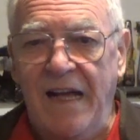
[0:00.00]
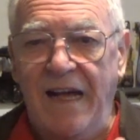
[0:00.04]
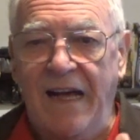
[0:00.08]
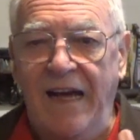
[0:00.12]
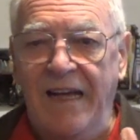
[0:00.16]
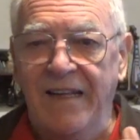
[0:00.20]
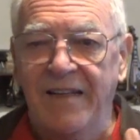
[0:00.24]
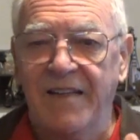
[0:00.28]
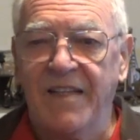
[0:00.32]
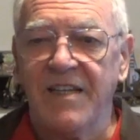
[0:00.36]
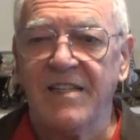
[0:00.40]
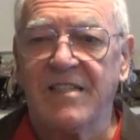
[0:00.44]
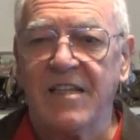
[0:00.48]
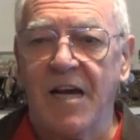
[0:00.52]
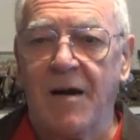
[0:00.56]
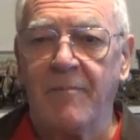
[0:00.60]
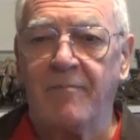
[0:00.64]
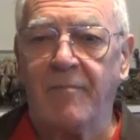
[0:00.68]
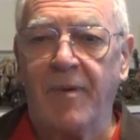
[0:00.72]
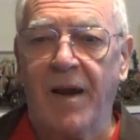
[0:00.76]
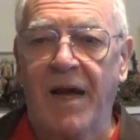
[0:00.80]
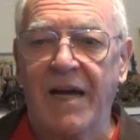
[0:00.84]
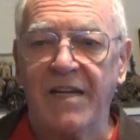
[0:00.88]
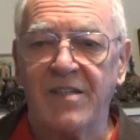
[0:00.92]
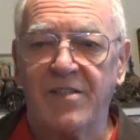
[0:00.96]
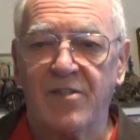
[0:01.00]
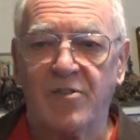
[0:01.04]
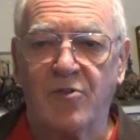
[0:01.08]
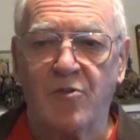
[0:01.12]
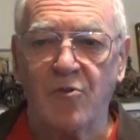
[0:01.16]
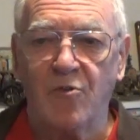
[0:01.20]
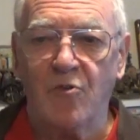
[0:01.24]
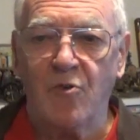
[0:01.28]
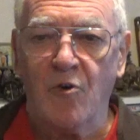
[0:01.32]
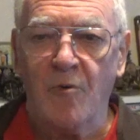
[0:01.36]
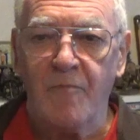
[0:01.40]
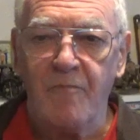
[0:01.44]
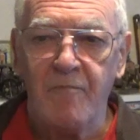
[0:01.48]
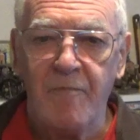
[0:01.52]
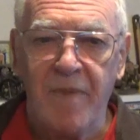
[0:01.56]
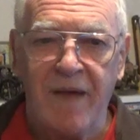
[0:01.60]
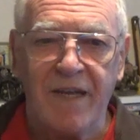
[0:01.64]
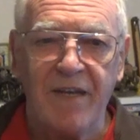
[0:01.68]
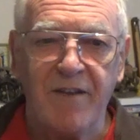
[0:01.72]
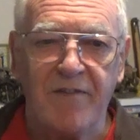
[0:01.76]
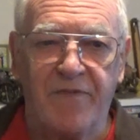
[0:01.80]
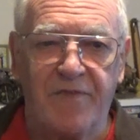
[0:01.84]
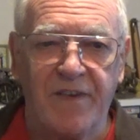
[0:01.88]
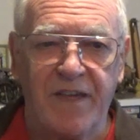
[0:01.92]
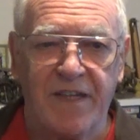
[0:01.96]
And this applies to
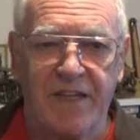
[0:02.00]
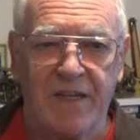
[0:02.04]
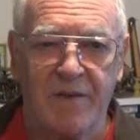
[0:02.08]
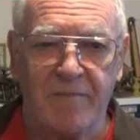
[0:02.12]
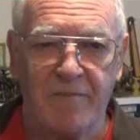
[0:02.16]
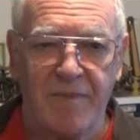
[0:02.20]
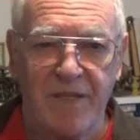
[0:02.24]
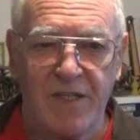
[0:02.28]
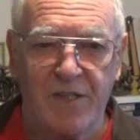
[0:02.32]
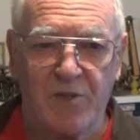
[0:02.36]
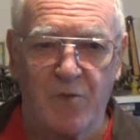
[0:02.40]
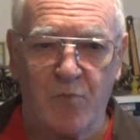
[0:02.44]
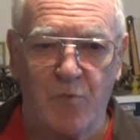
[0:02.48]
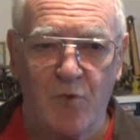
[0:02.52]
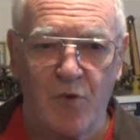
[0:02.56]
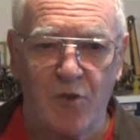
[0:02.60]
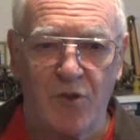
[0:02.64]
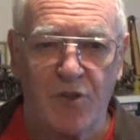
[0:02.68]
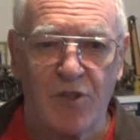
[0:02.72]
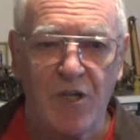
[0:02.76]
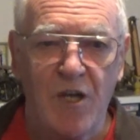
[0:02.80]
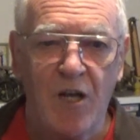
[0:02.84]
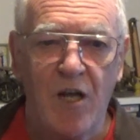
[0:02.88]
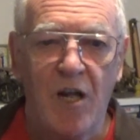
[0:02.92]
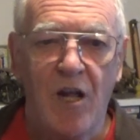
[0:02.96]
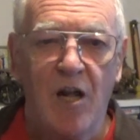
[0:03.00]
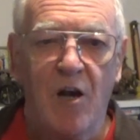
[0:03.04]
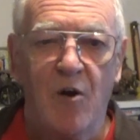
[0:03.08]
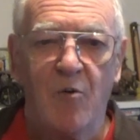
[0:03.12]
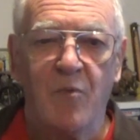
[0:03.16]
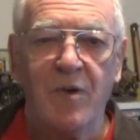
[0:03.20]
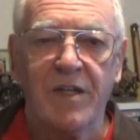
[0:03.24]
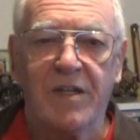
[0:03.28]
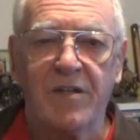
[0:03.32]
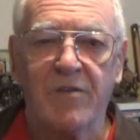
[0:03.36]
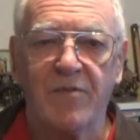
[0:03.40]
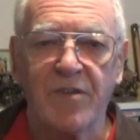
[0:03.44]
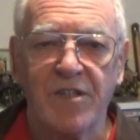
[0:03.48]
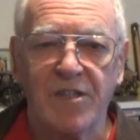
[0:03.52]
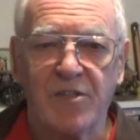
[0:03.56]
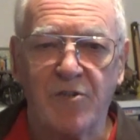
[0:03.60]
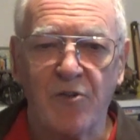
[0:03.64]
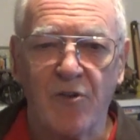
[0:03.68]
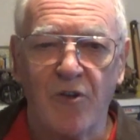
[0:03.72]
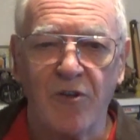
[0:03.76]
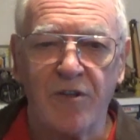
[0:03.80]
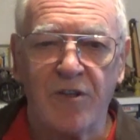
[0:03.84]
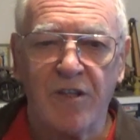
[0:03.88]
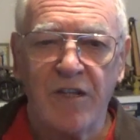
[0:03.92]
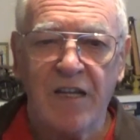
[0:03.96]
many Vietnamese words, with the
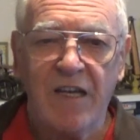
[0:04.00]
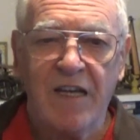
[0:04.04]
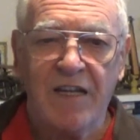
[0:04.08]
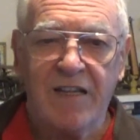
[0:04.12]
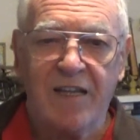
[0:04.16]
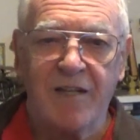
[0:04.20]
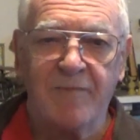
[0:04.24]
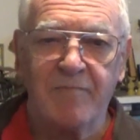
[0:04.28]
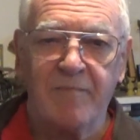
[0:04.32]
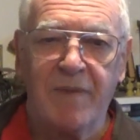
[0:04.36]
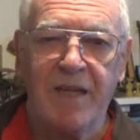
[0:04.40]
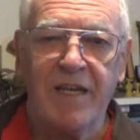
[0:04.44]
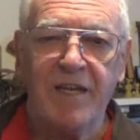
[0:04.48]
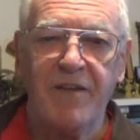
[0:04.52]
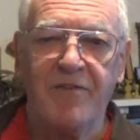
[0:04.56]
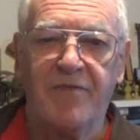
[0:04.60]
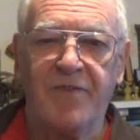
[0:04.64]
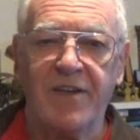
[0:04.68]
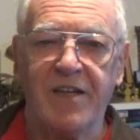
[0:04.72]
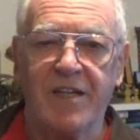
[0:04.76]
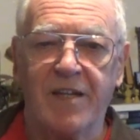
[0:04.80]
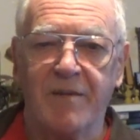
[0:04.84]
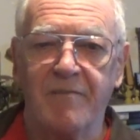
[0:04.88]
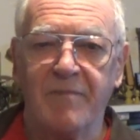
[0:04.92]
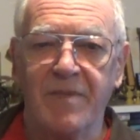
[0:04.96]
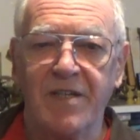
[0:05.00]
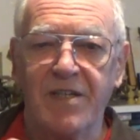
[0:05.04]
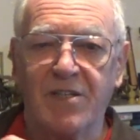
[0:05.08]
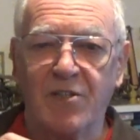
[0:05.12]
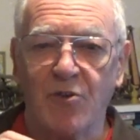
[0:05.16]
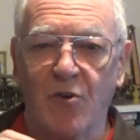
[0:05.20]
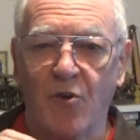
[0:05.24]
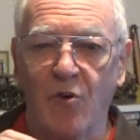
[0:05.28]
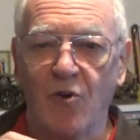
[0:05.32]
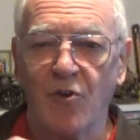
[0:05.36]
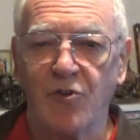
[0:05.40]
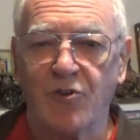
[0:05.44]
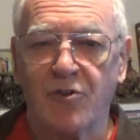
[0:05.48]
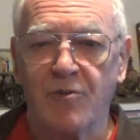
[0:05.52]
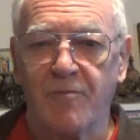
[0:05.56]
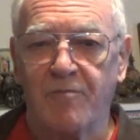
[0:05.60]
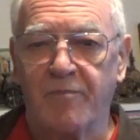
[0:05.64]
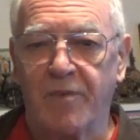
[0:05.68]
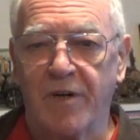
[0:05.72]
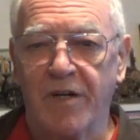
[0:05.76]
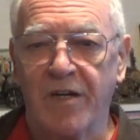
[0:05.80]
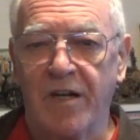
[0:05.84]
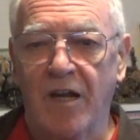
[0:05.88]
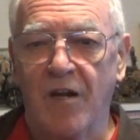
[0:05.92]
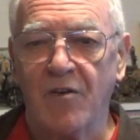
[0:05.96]
result that many Vietnamese also
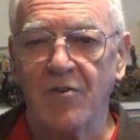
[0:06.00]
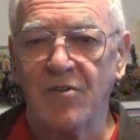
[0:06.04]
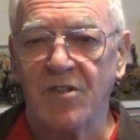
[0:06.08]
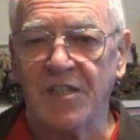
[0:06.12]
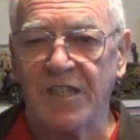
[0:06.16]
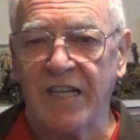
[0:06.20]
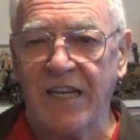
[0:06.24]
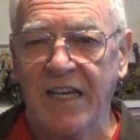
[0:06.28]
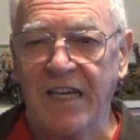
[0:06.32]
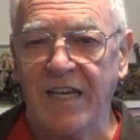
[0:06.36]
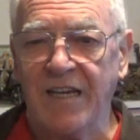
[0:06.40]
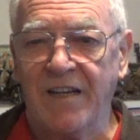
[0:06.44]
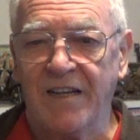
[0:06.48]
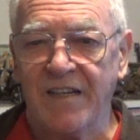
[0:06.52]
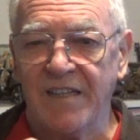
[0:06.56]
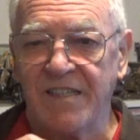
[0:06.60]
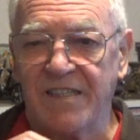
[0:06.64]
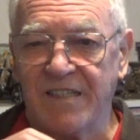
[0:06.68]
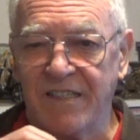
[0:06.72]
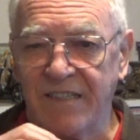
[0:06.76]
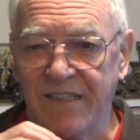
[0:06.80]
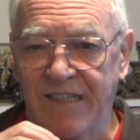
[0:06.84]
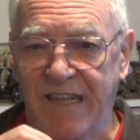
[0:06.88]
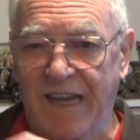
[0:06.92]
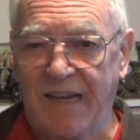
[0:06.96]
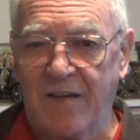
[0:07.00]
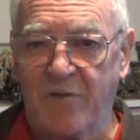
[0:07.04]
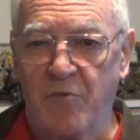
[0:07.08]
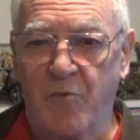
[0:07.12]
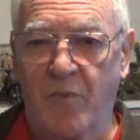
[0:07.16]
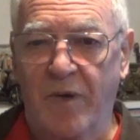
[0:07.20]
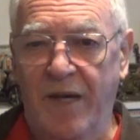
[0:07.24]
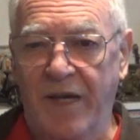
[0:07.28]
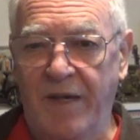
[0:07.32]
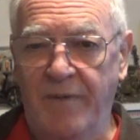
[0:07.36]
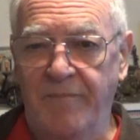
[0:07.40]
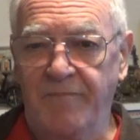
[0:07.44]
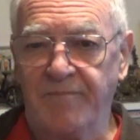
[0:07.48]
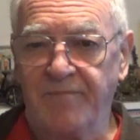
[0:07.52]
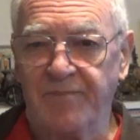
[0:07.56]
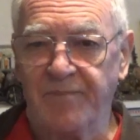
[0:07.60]
pronounce English that way.